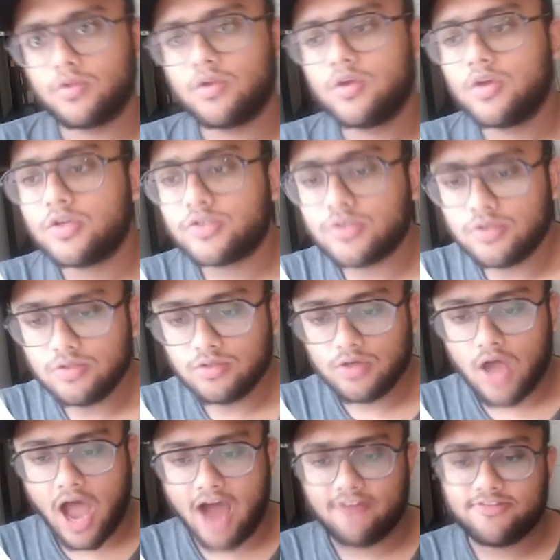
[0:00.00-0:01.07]
So
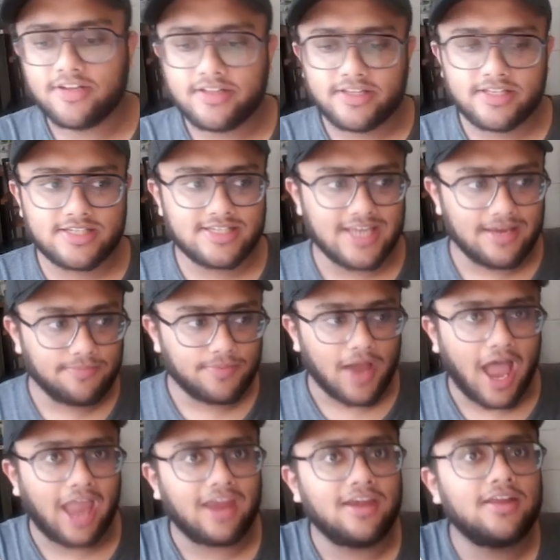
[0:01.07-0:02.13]
after this step,
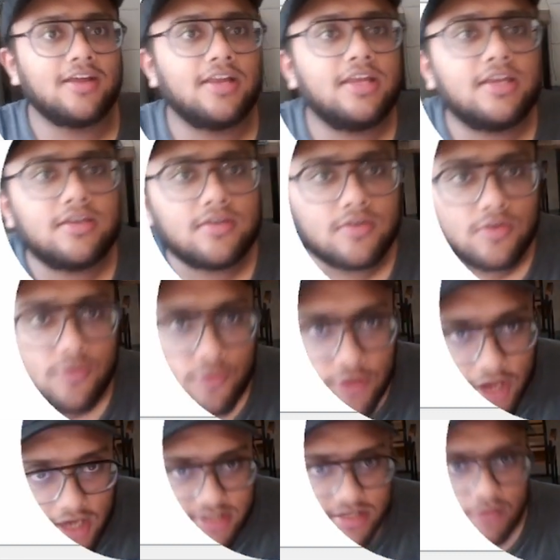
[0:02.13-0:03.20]
ideally we
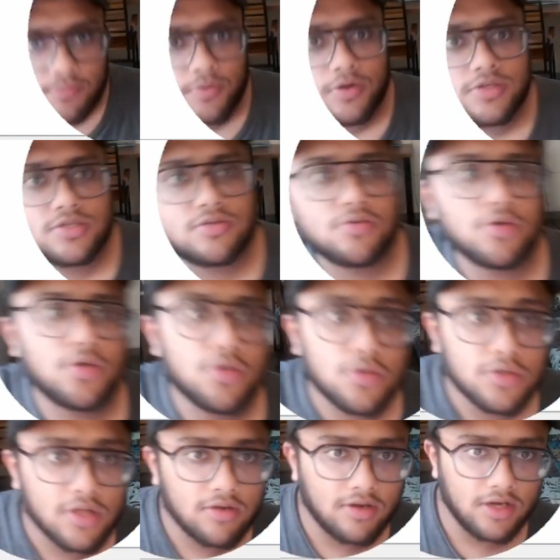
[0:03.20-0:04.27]
are supposed to do
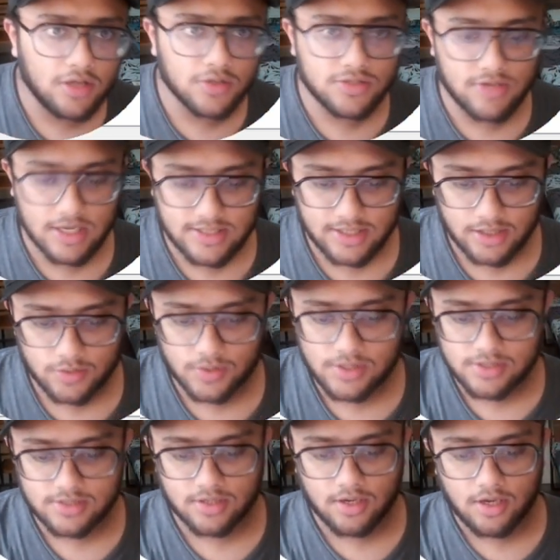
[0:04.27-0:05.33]
the reduced
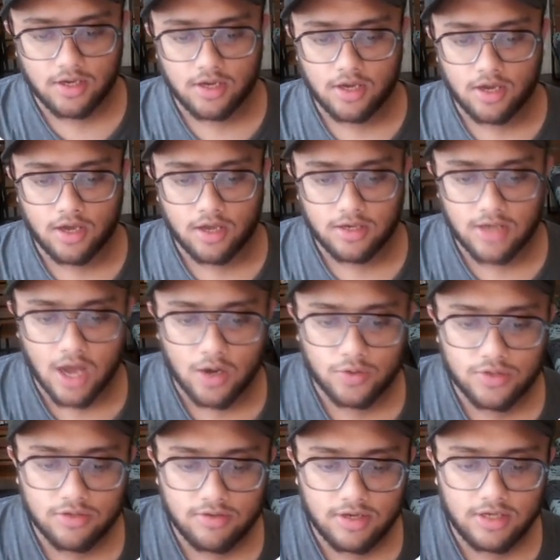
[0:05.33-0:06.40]
residuals. Now the
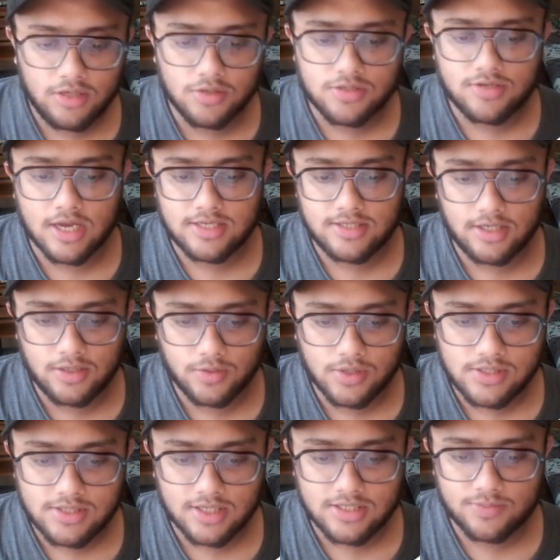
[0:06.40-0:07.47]
reduced
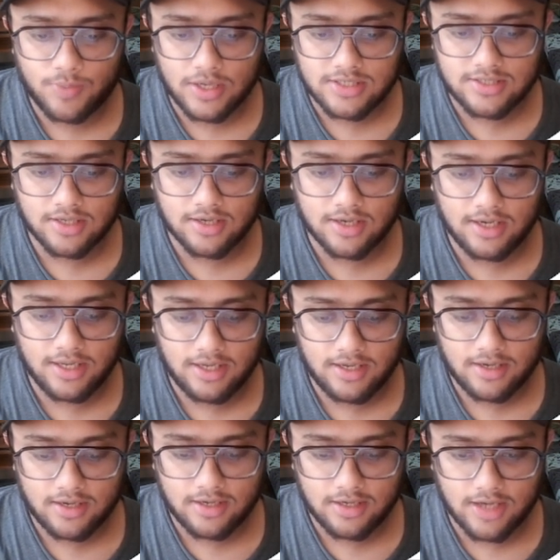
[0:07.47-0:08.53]
residuals is basically
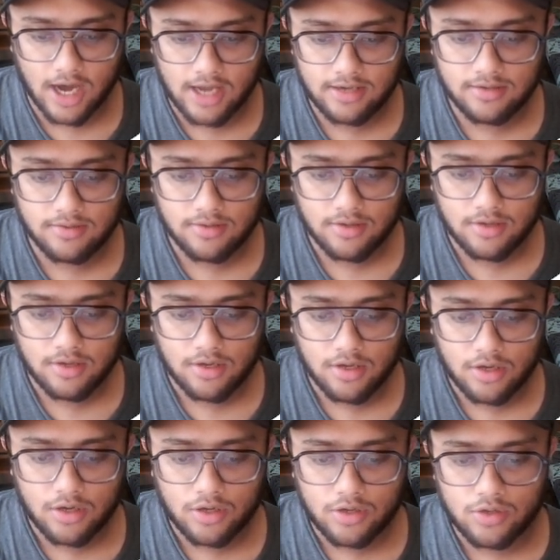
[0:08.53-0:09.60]
done
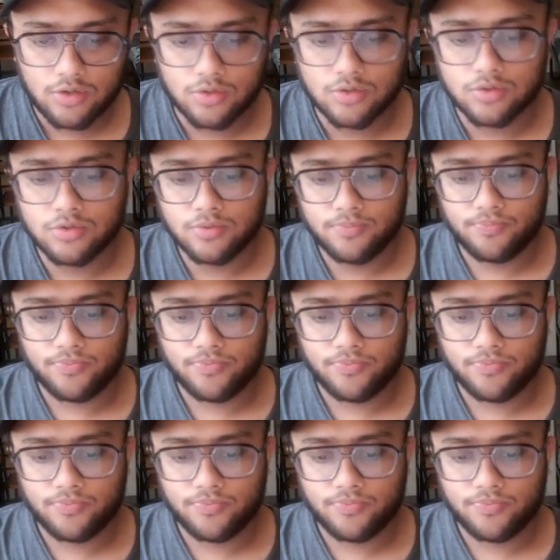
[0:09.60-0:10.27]
to